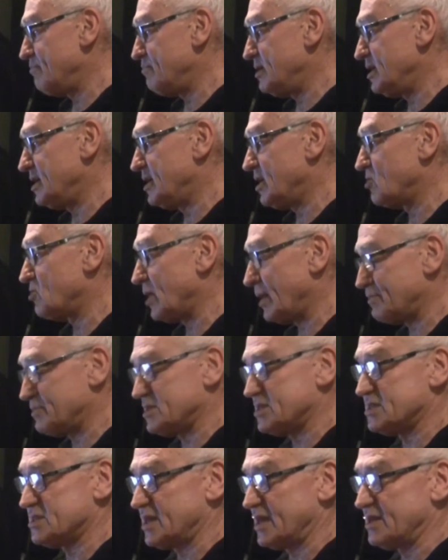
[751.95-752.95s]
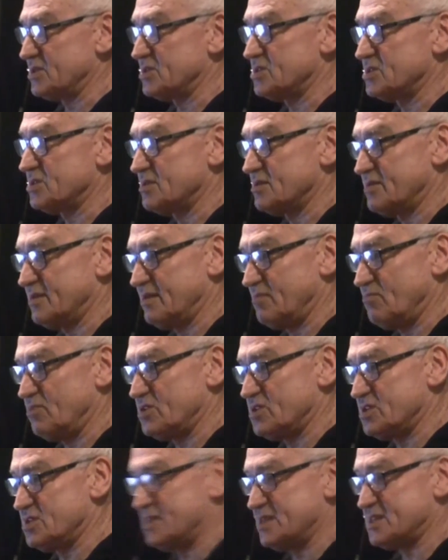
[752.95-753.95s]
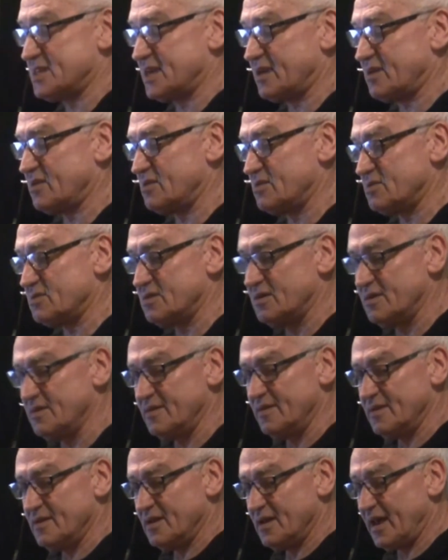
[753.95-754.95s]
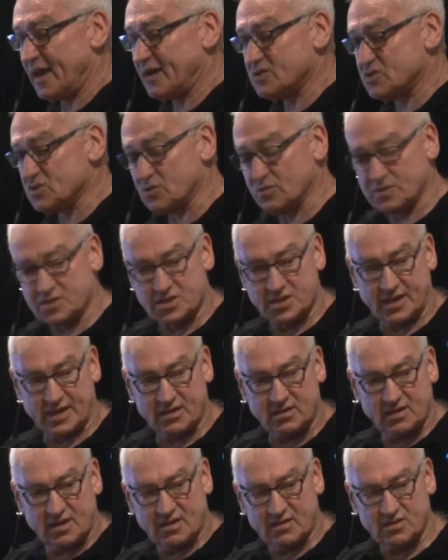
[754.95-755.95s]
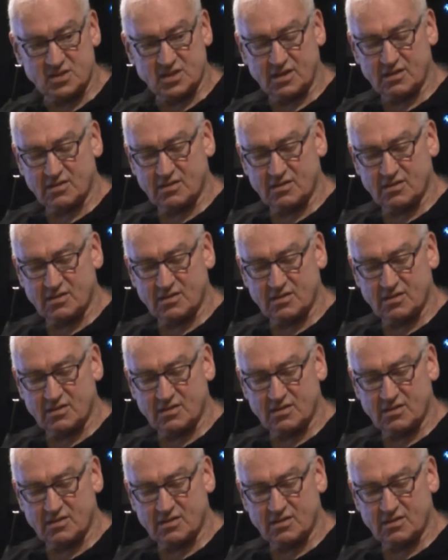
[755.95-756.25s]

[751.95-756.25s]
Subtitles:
be corrupt states, which is the second actual state. So